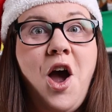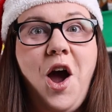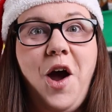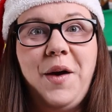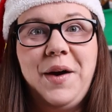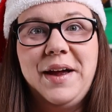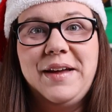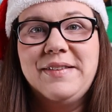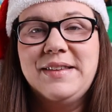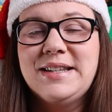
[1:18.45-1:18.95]
All
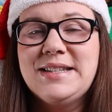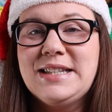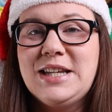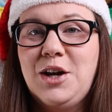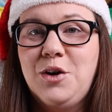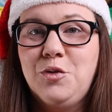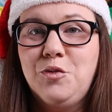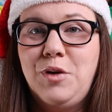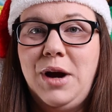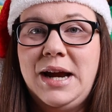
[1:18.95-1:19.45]
right, let's
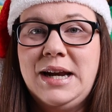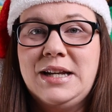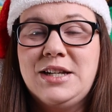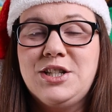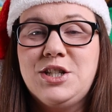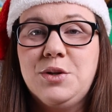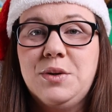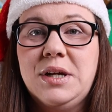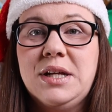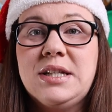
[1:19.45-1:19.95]
get right
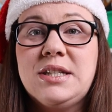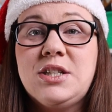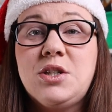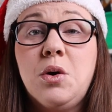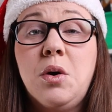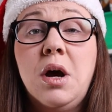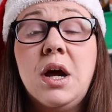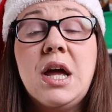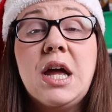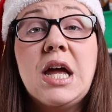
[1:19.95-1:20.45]
into it.
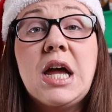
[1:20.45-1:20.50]
So